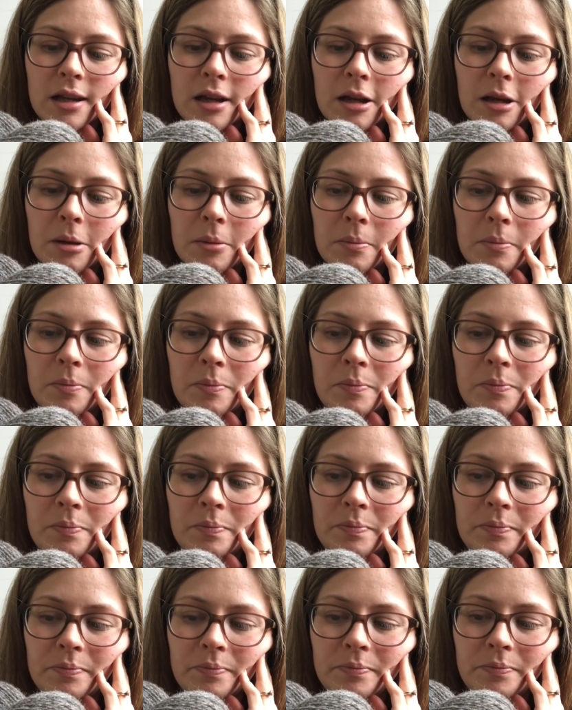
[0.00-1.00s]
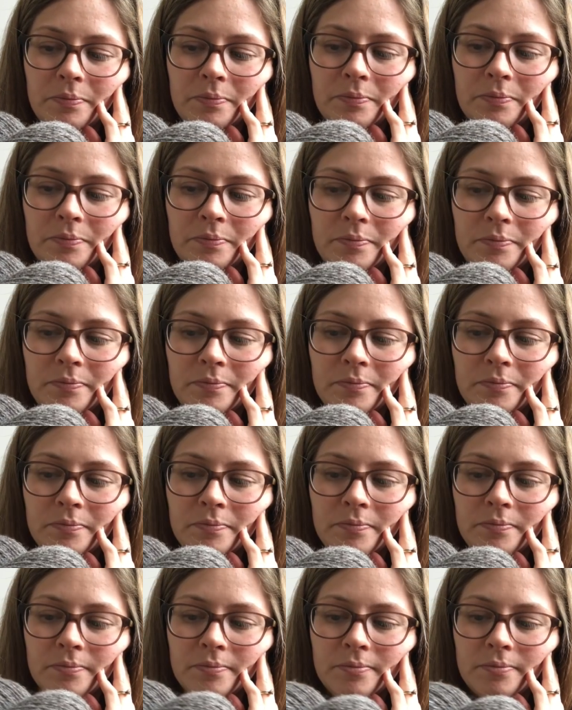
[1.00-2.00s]

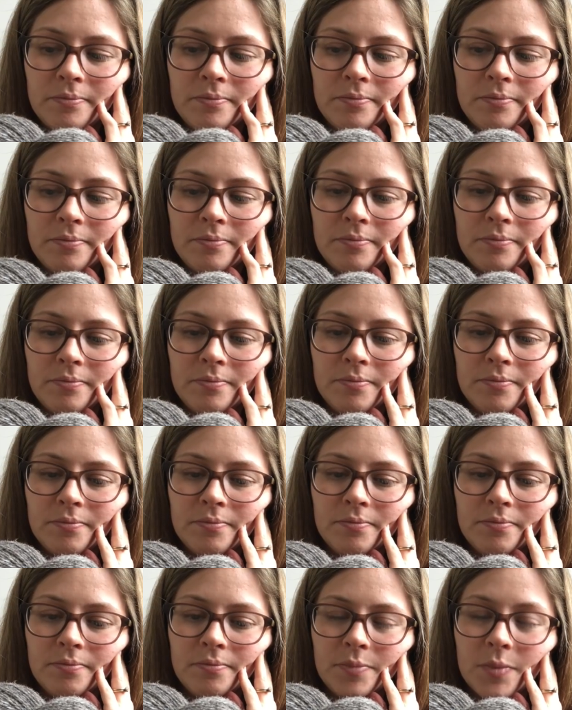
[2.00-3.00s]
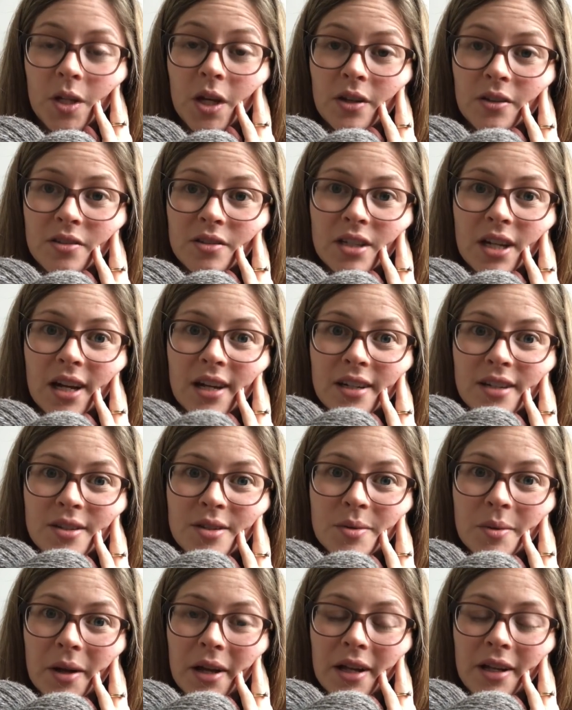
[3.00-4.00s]
undyed
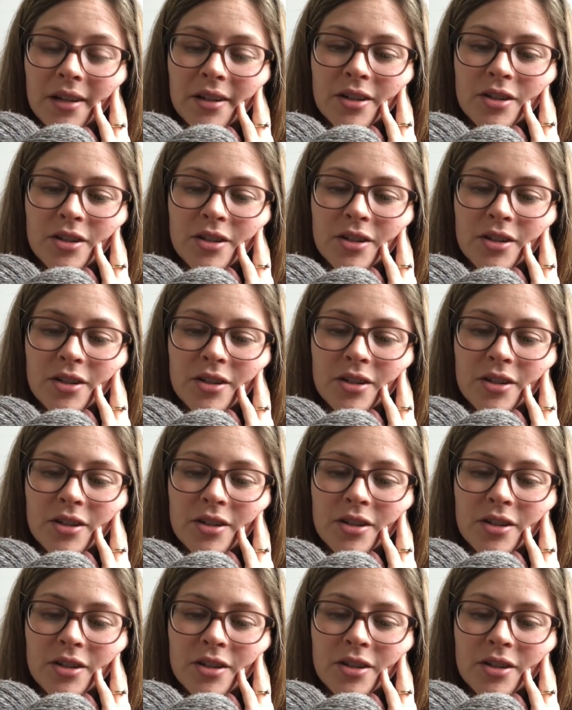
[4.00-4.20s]
as well,